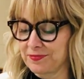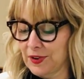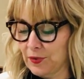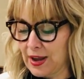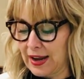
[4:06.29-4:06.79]

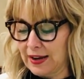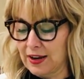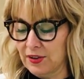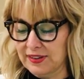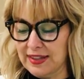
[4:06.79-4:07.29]
Okay, it
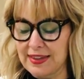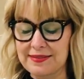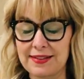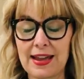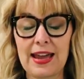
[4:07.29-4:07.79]
goes like this.
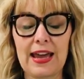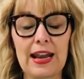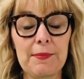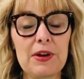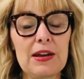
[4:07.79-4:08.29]
And
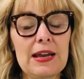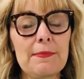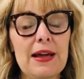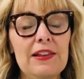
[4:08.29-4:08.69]
I'm going to get my